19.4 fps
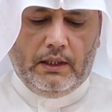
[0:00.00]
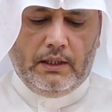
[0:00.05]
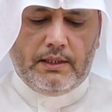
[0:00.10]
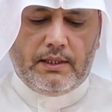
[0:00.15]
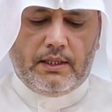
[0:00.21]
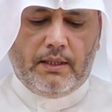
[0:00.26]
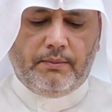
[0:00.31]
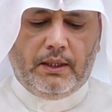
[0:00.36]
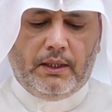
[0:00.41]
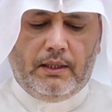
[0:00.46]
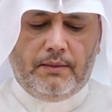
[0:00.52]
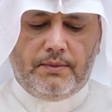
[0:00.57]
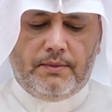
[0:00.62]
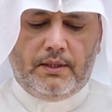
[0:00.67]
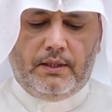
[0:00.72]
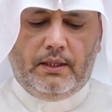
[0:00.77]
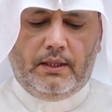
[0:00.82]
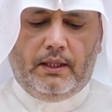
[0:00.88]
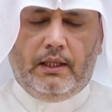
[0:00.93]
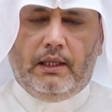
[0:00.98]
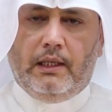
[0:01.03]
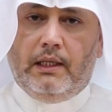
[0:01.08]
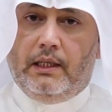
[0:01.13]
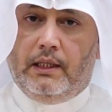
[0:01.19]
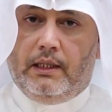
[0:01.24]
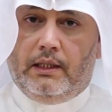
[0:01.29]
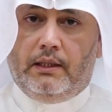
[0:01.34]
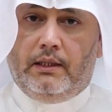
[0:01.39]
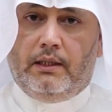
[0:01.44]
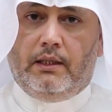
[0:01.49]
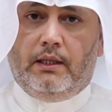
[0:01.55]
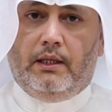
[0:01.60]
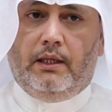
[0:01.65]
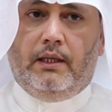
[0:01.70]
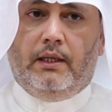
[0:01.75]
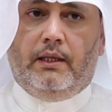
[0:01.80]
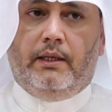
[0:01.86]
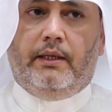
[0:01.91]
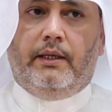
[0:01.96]
Sometimes in the clinic,
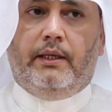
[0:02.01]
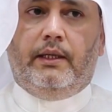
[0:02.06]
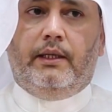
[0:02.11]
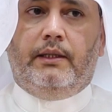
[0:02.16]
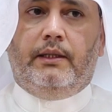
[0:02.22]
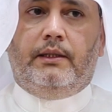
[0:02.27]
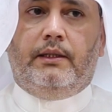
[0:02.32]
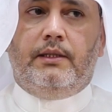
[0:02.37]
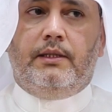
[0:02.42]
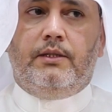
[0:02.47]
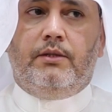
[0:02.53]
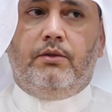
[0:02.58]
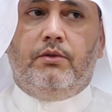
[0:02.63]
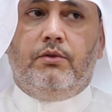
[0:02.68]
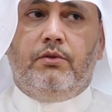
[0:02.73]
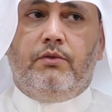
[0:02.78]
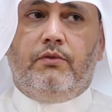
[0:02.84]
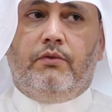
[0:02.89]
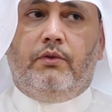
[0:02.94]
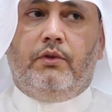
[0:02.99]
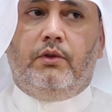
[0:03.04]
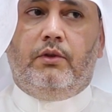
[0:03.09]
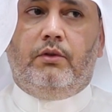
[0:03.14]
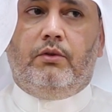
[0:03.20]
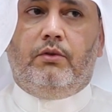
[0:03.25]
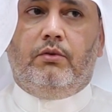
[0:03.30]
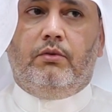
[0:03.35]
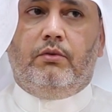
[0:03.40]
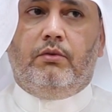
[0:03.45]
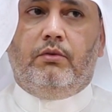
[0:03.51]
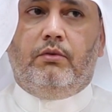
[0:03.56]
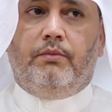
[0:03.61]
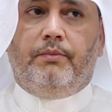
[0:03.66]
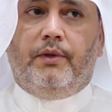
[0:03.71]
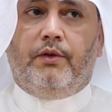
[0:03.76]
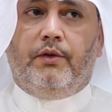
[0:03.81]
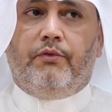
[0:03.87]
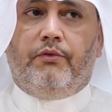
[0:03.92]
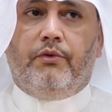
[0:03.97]
it is useful to
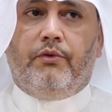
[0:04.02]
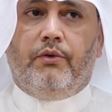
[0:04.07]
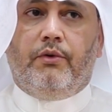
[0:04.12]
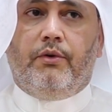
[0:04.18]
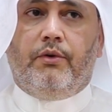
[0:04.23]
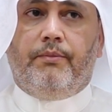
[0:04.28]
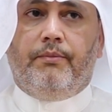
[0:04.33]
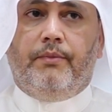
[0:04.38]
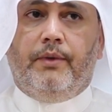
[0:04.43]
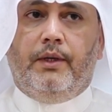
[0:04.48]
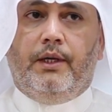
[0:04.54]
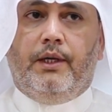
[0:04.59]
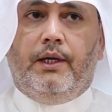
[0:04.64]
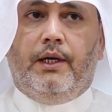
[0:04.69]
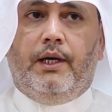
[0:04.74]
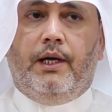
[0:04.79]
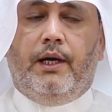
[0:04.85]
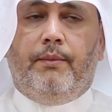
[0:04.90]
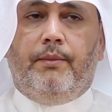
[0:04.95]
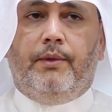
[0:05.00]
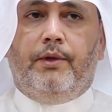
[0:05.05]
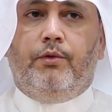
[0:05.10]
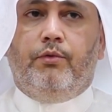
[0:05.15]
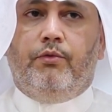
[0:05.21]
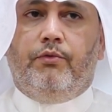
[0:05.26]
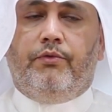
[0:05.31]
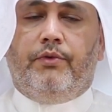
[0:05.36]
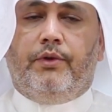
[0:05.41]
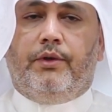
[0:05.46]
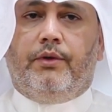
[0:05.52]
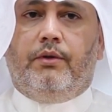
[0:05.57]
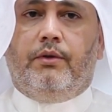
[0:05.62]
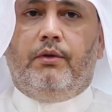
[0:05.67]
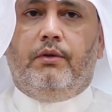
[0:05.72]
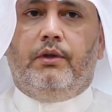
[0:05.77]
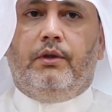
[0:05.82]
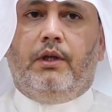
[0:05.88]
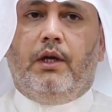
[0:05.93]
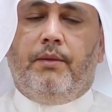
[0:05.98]
perform a maneuver
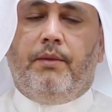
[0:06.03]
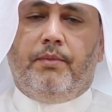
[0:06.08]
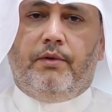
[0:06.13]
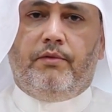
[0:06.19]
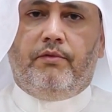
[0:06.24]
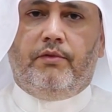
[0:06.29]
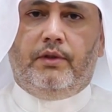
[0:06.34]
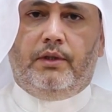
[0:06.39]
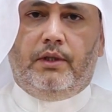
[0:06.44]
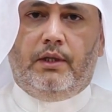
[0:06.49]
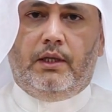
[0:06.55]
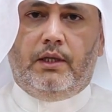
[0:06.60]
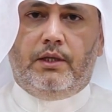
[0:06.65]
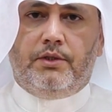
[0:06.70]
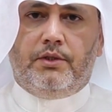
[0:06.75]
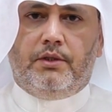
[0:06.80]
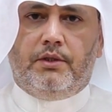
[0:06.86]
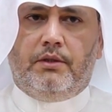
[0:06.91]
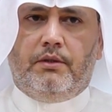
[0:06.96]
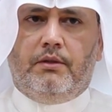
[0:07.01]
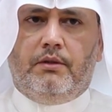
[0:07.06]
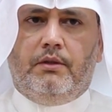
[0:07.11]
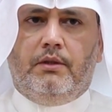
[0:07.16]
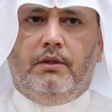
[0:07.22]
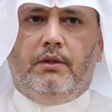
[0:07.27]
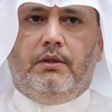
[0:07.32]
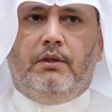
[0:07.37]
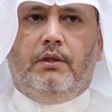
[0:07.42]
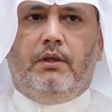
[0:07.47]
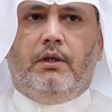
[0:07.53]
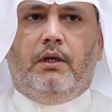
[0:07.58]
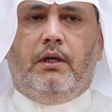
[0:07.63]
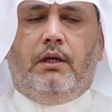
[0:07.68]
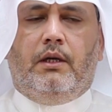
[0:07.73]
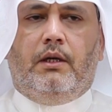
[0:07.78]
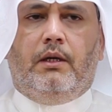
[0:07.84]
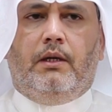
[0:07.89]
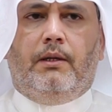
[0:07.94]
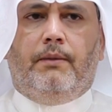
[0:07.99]
called hyperventilation.
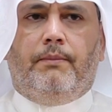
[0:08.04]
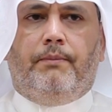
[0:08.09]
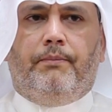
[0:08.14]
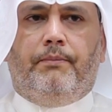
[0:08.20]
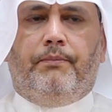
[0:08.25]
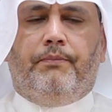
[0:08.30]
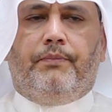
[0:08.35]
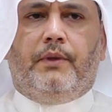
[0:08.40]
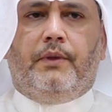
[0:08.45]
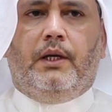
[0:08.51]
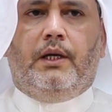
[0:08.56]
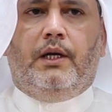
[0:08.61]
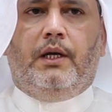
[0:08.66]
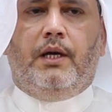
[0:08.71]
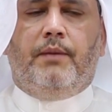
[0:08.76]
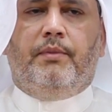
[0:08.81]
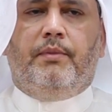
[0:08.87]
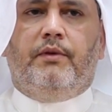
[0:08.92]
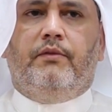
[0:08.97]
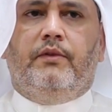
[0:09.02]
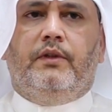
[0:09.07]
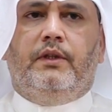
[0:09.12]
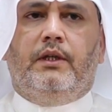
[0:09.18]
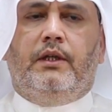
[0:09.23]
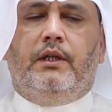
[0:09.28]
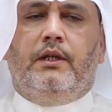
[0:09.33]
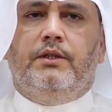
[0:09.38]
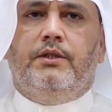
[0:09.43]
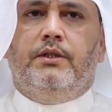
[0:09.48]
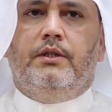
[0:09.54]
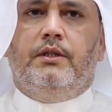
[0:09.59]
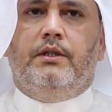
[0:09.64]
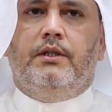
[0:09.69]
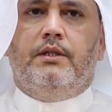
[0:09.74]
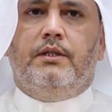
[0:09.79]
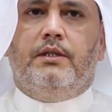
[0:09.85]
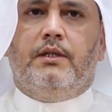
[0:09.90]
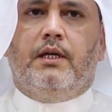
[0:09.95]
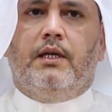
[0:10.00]
And hyperventilation
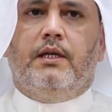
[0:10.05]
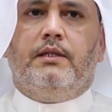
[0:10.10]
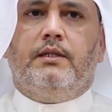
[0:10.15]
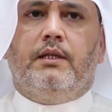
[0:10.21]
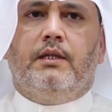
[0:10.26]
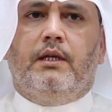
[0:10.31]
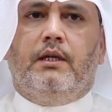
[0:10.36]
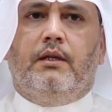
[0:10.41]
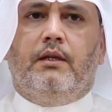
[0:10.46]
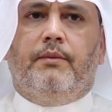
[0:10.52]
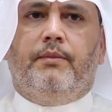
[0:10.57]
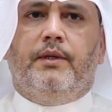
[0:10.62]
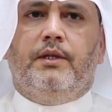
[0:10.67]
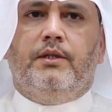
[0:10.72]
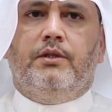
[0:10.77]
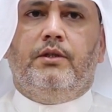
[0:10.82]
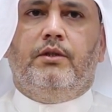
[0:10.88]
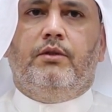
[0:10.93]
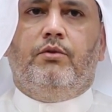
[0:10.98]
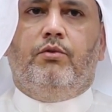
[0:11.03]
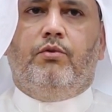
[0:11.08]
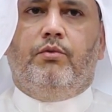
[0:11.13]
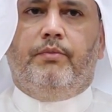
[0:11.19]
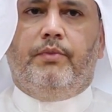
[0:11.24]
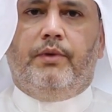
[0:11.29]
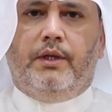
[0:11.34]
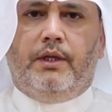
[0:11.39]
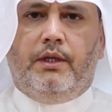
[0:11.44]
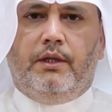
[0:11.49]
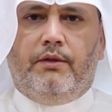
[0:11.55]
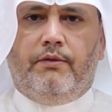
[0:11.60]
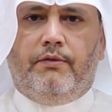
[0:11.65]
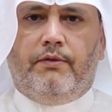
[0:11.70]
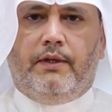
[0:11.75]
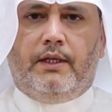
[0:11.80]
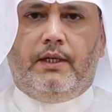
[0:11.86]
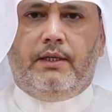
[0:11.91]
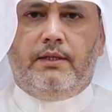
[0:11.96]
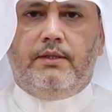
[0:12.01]
is asking the patient to breathe
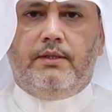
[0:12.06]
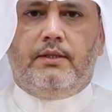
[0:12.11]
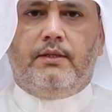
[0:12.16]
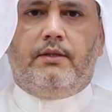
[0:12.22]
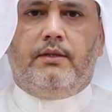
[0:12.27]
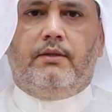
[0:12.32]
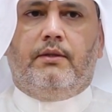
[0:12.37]
fast,